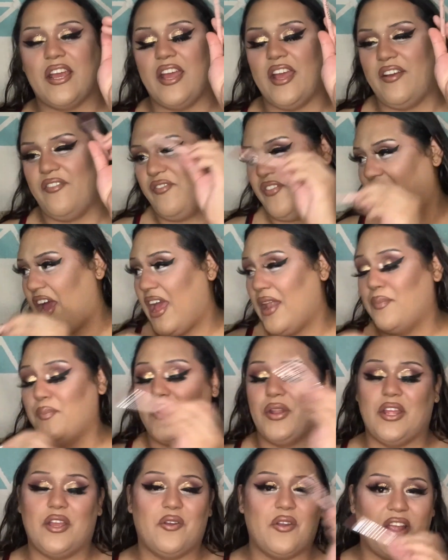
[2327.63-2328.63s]
If again,
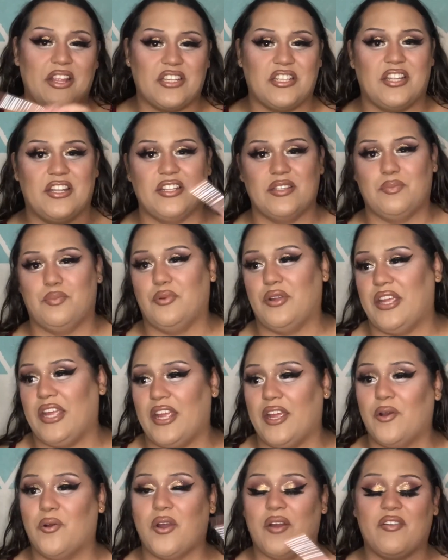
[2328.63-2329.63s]
Beauty Creations,
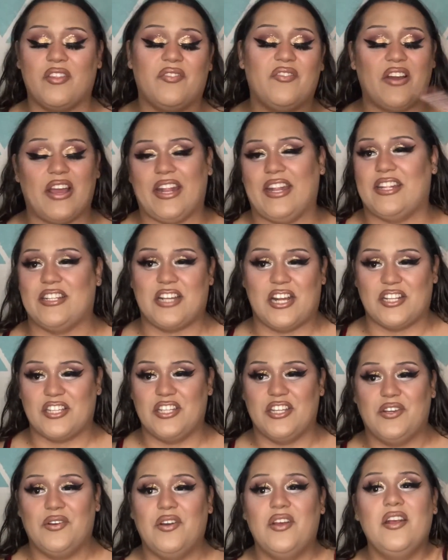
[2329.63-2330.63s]
Bree, whoever the fuck I need to talk
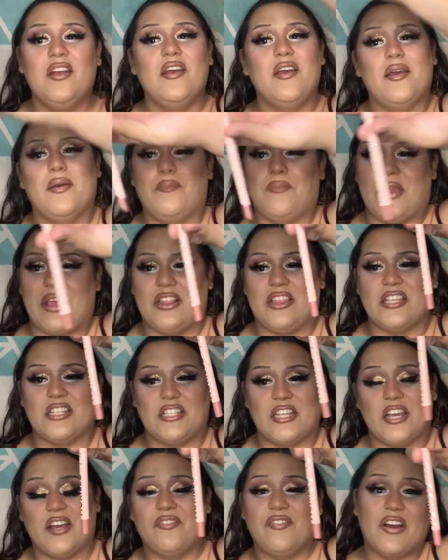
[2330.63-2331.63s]
to, make this
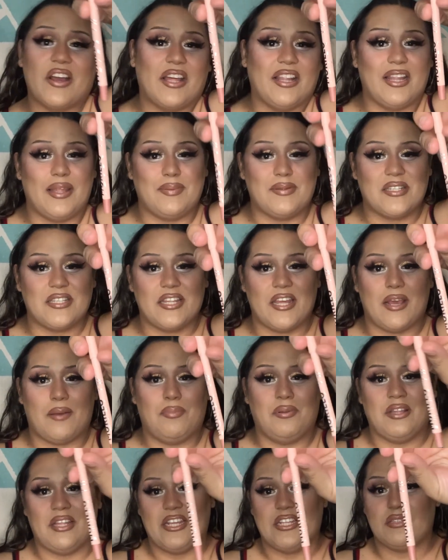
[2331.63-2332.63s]
thing a fucking lipstick,
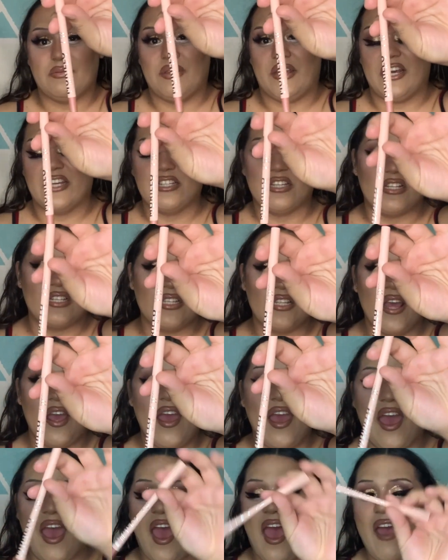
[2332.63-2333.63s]
please, because it's
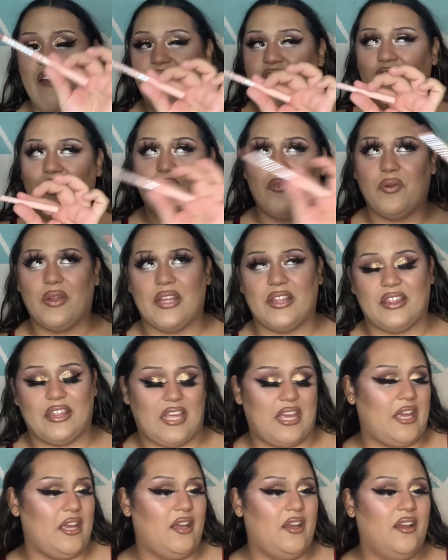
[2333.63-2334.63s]

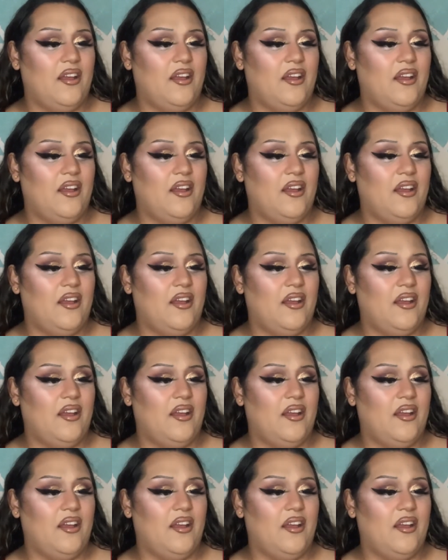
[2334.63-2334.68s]
everything.